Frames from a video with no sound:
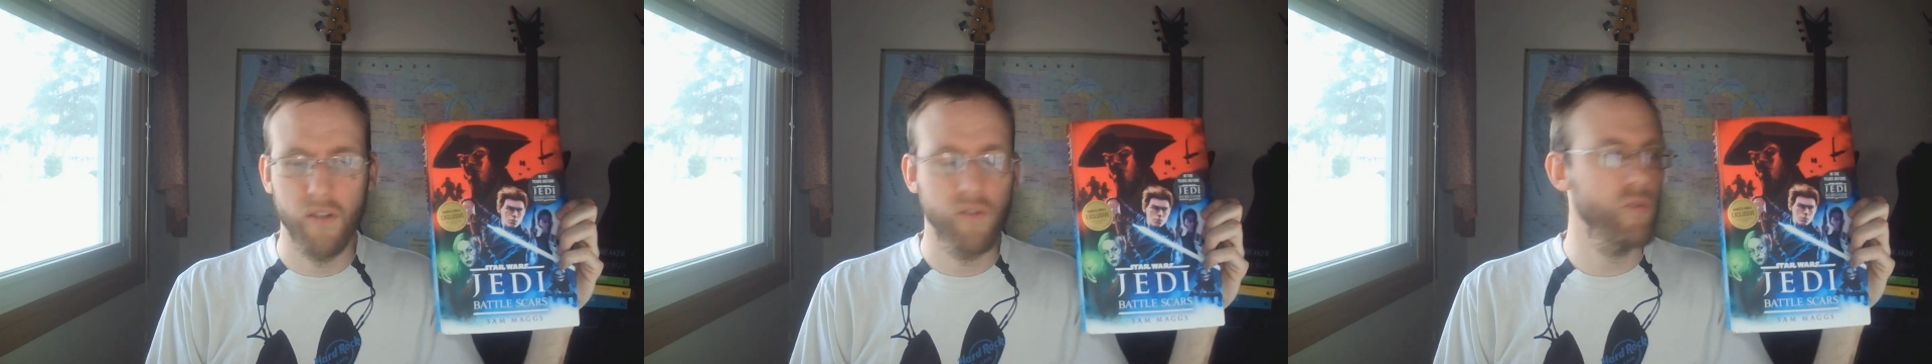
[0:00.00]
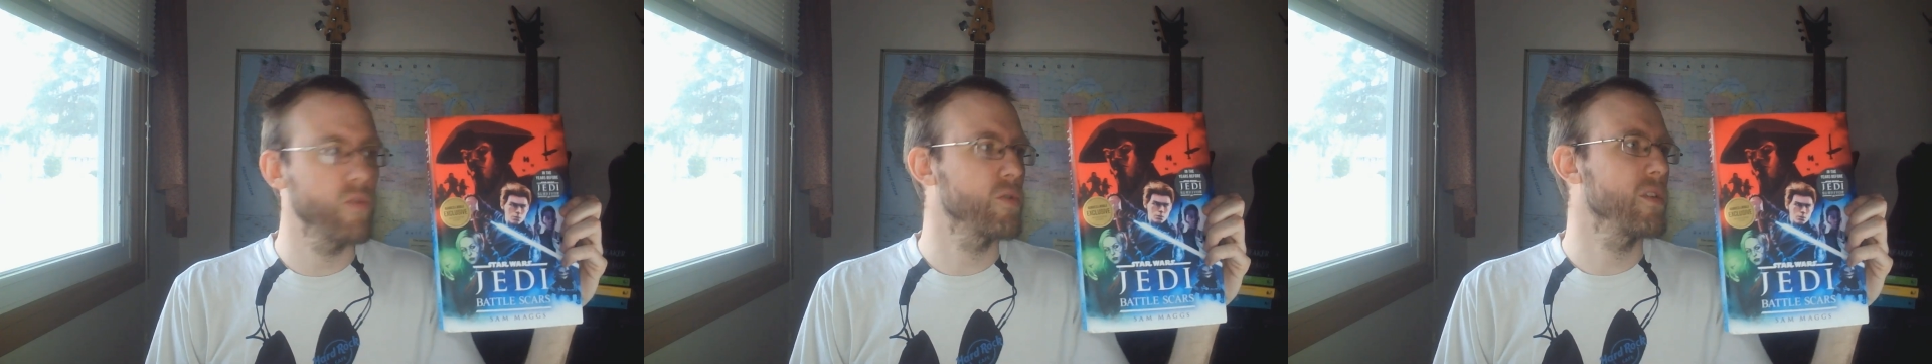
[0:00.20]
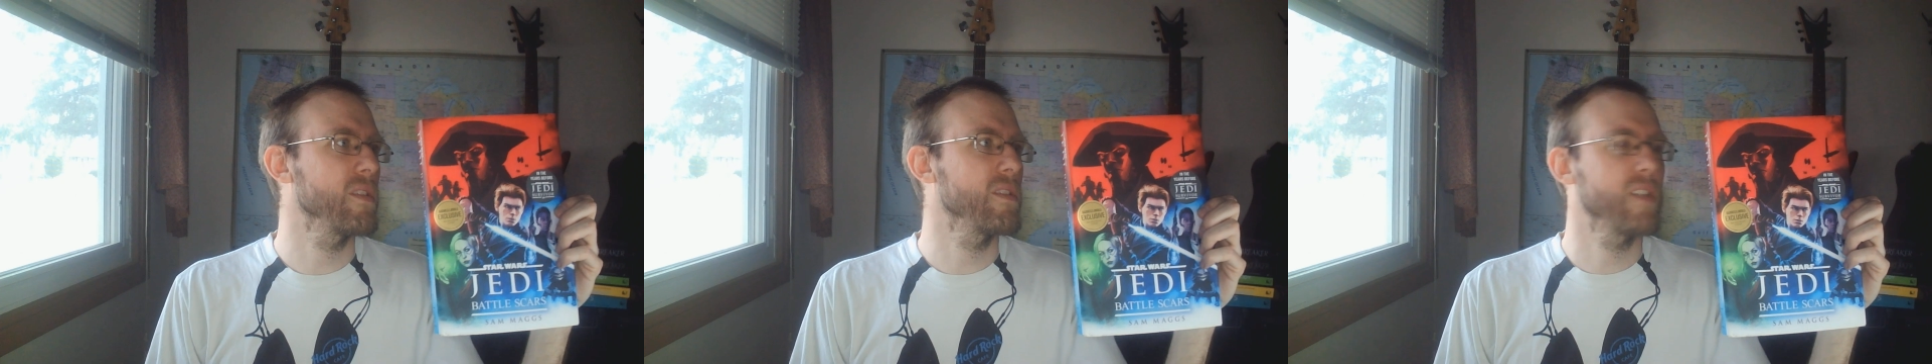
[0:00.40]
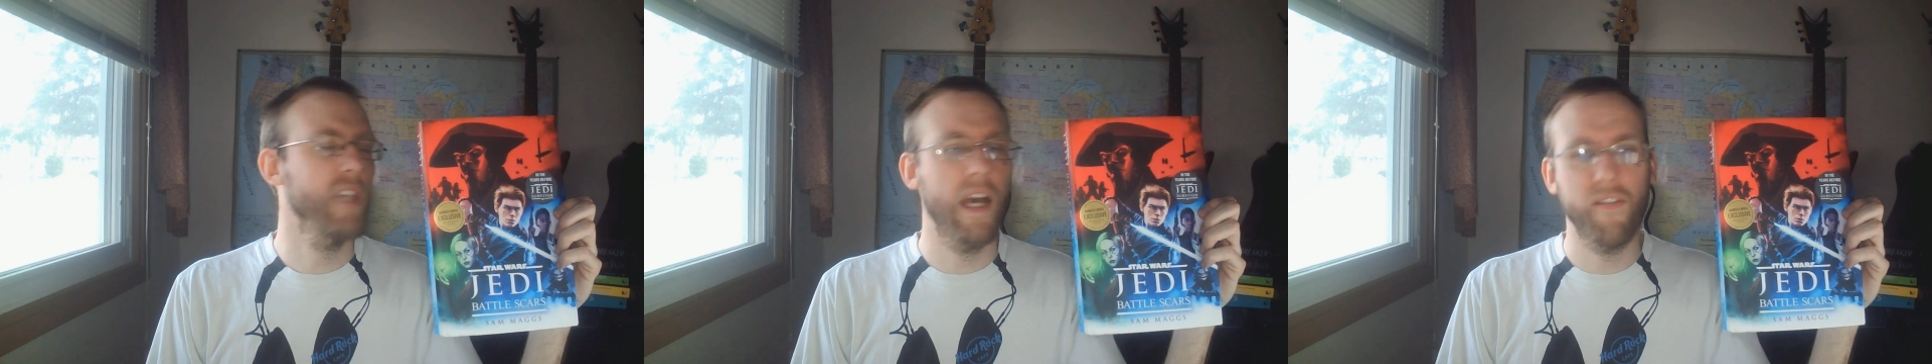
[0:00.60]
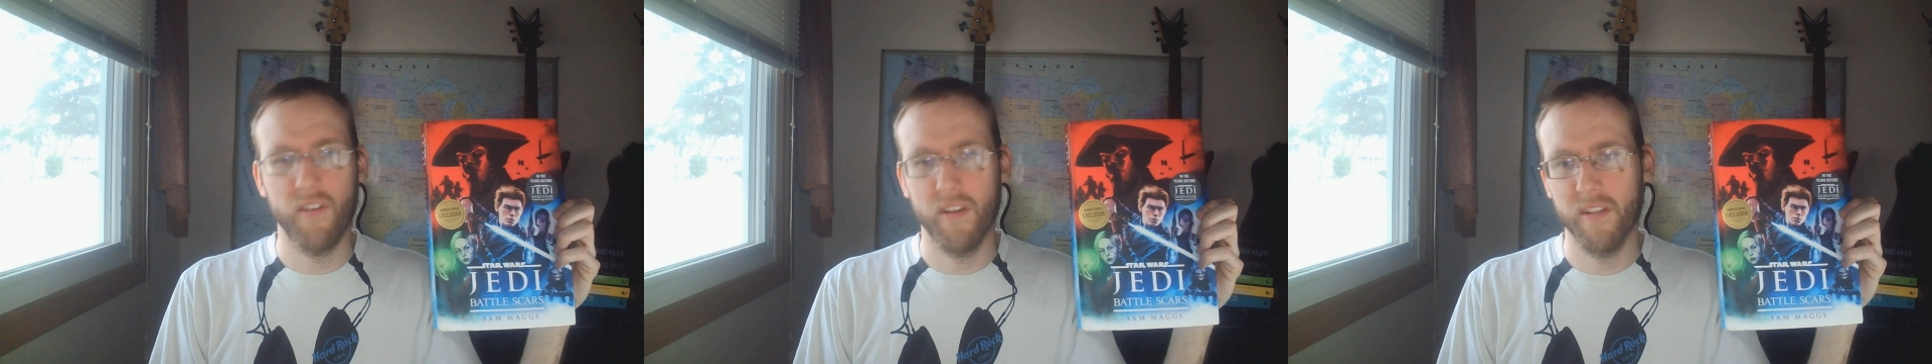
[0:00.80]
you should
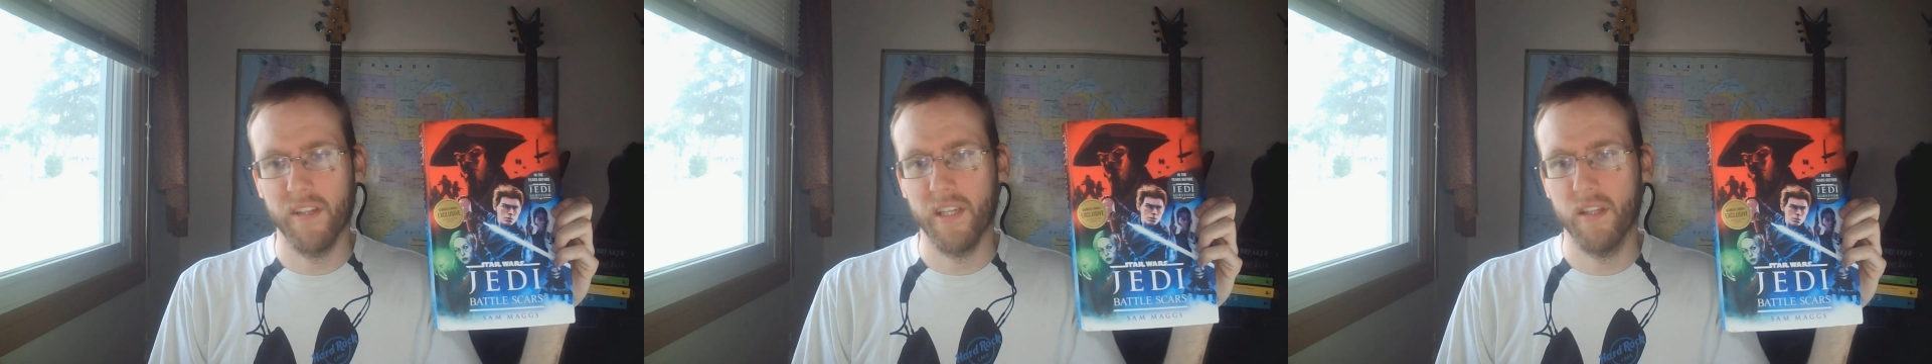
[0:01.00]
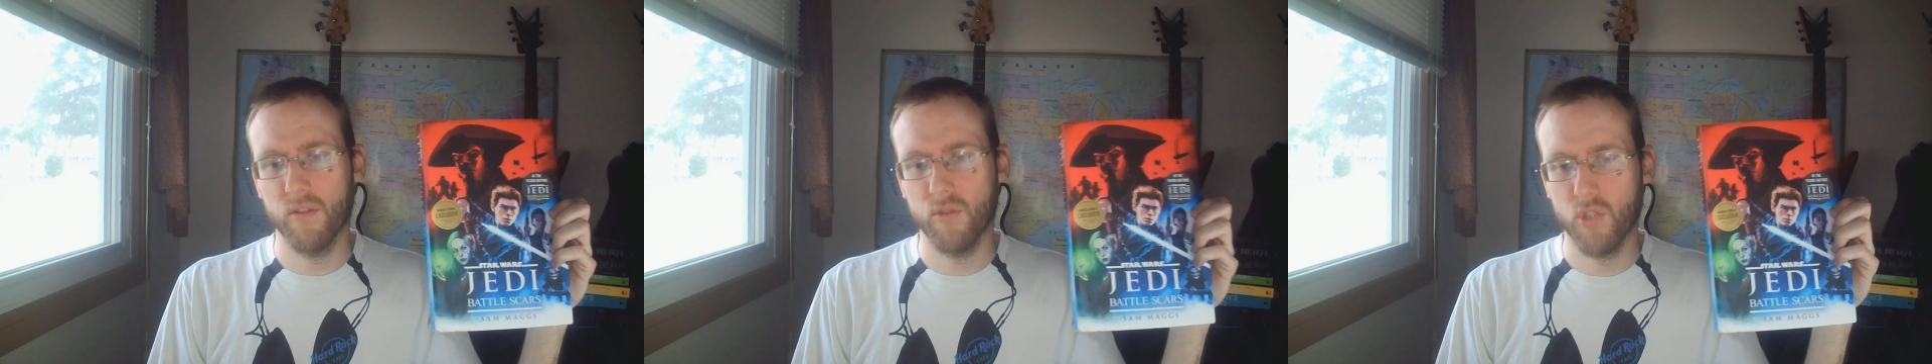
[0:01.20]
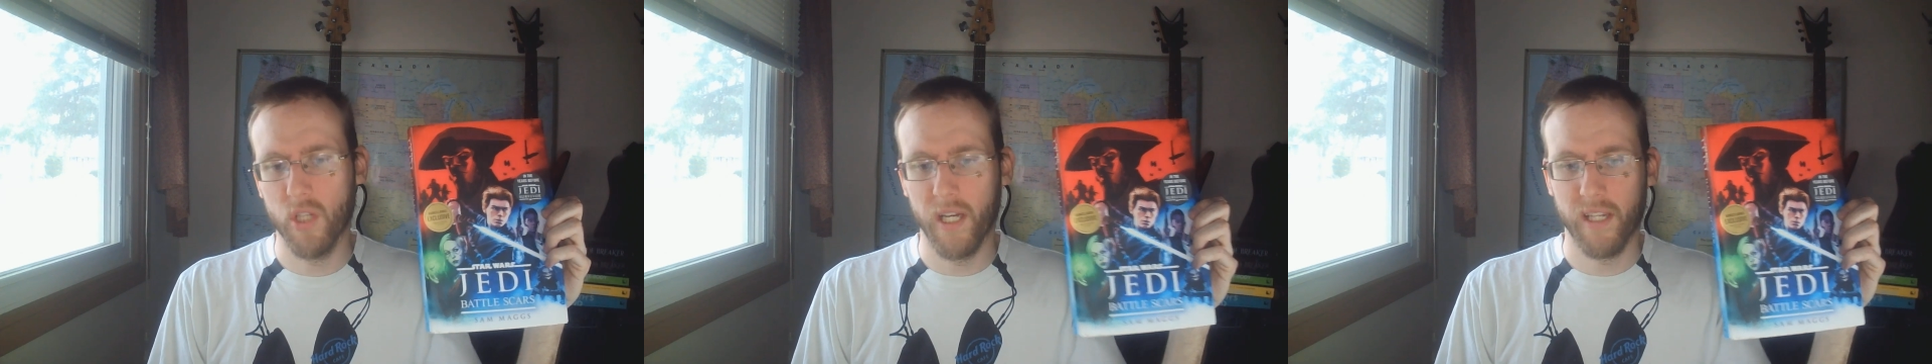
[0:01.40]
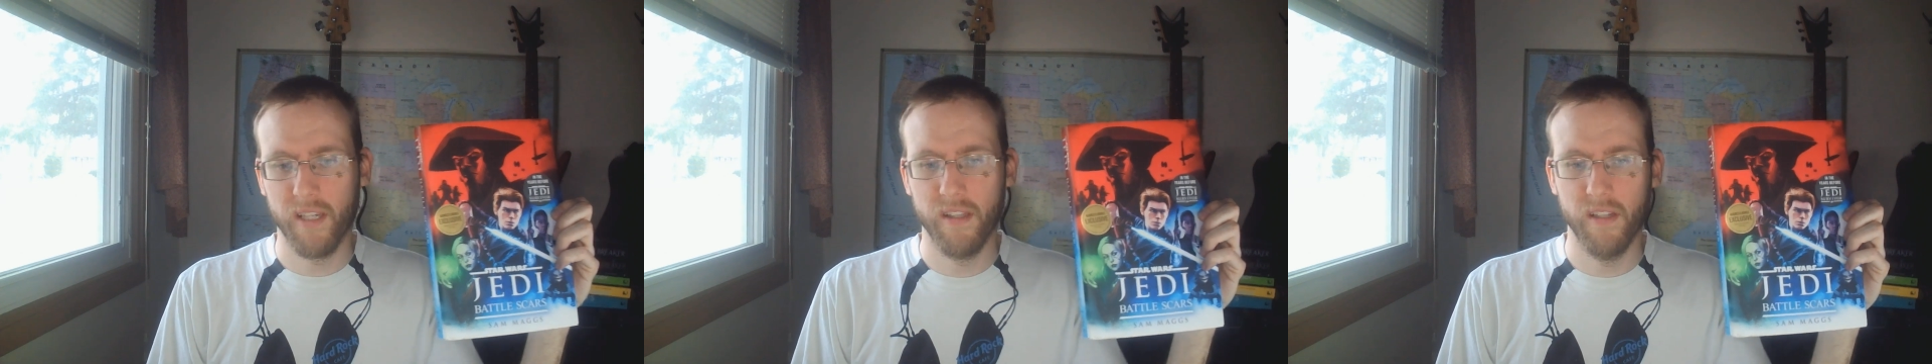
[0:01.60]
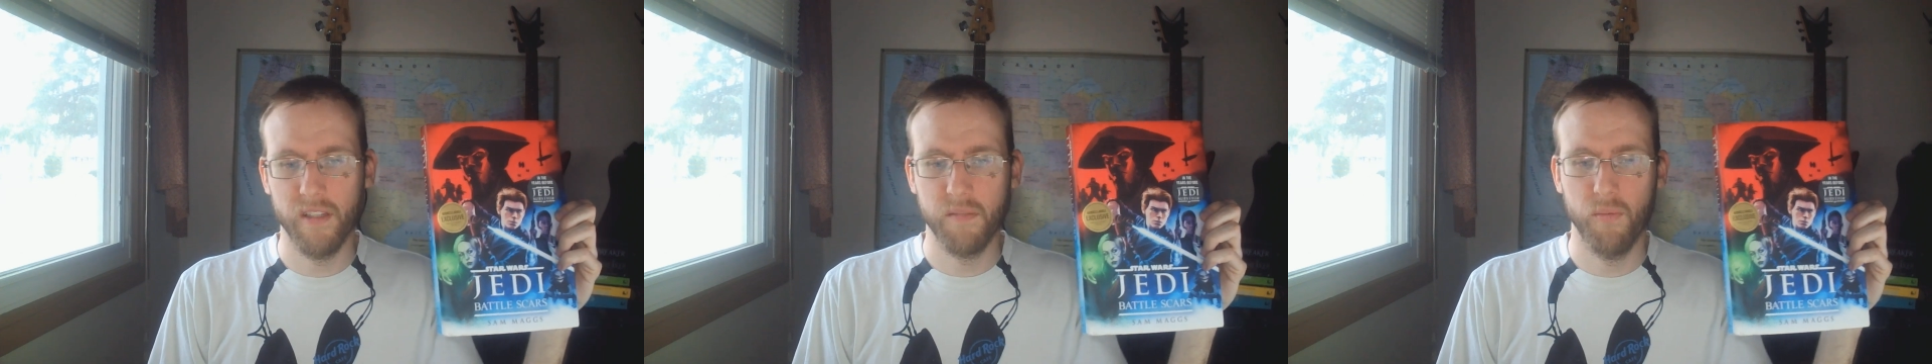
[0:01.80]
definitely
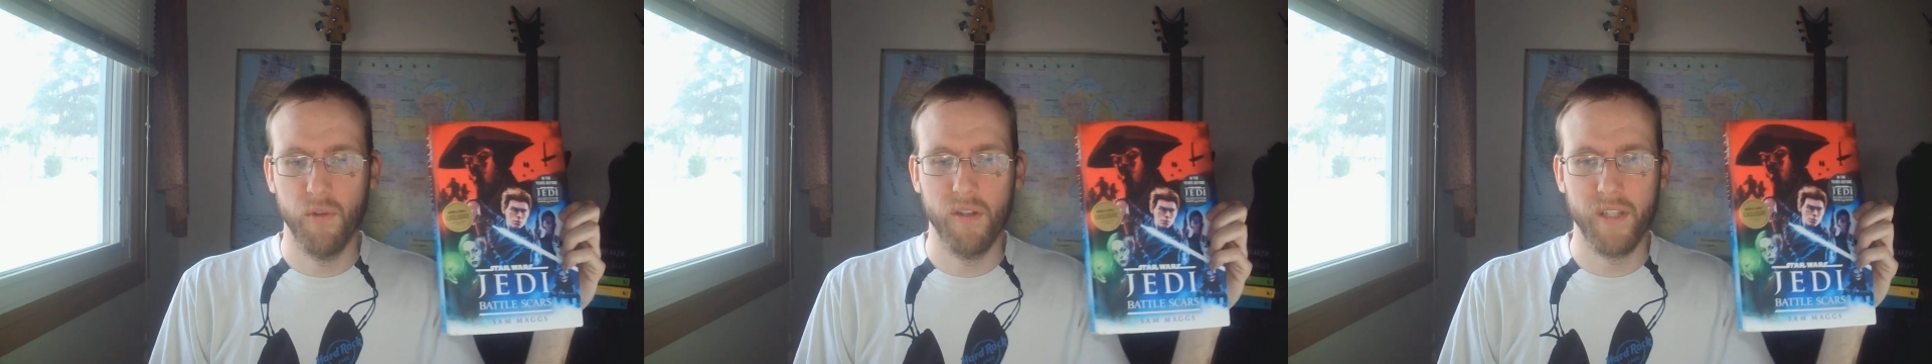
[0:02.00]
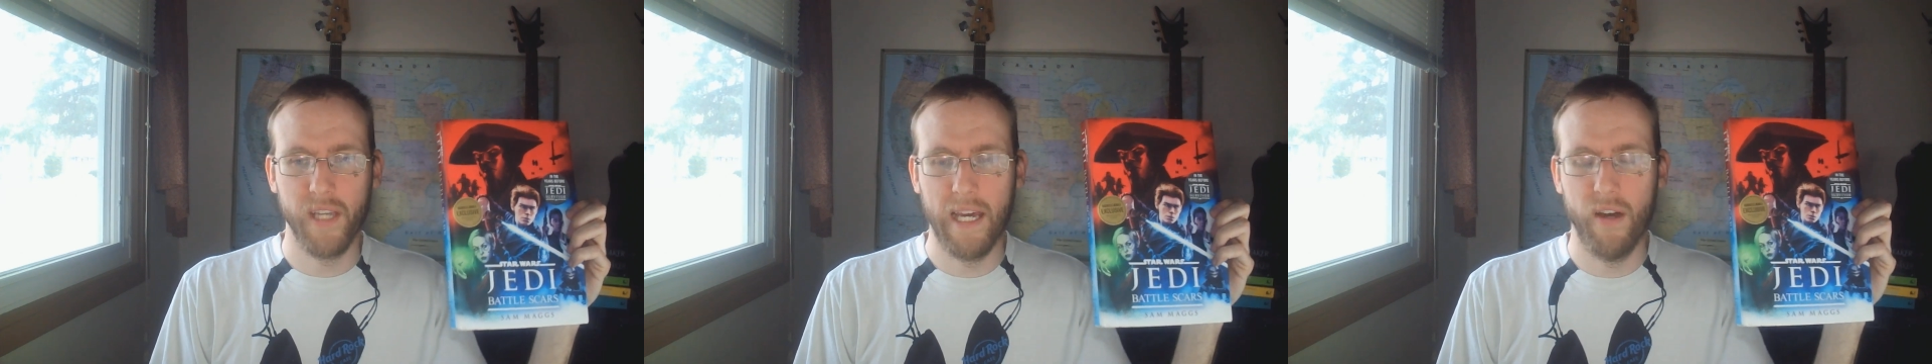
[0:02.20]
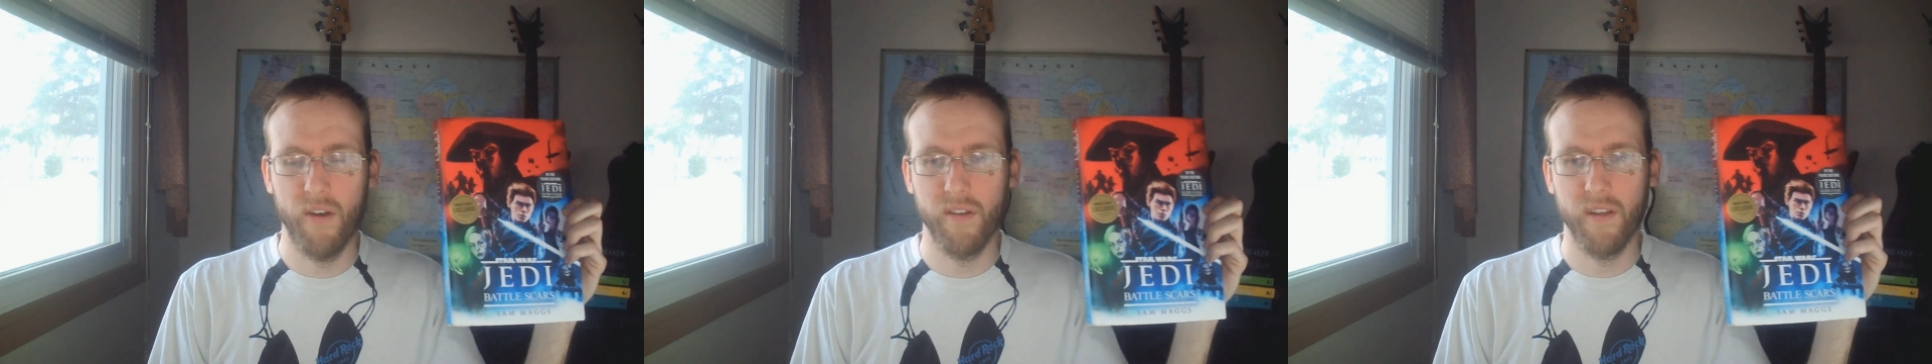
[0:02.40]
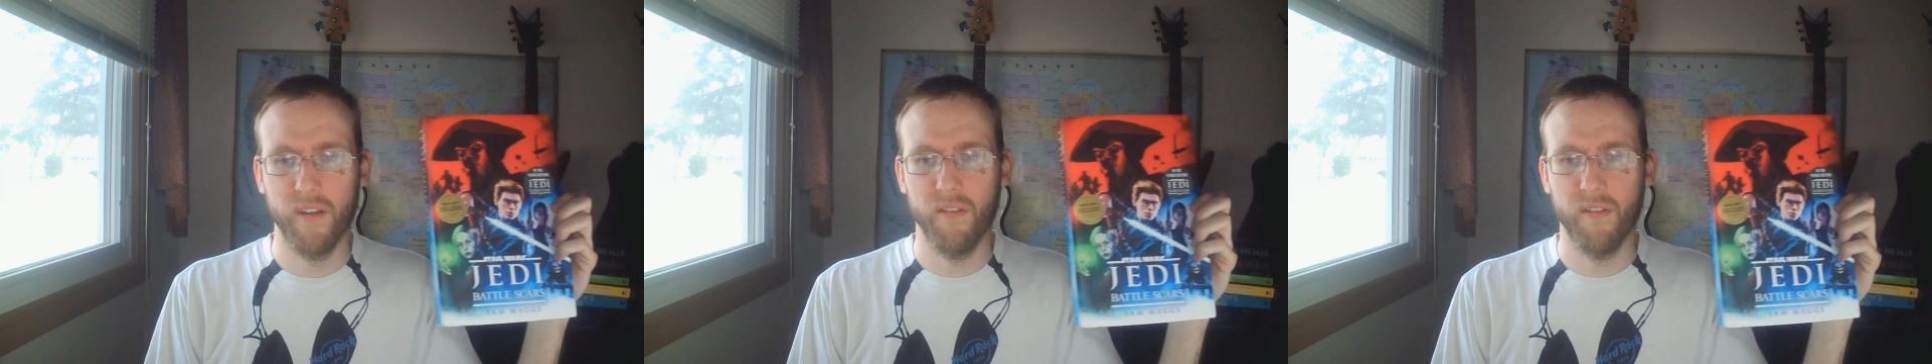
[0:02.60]
check this book out.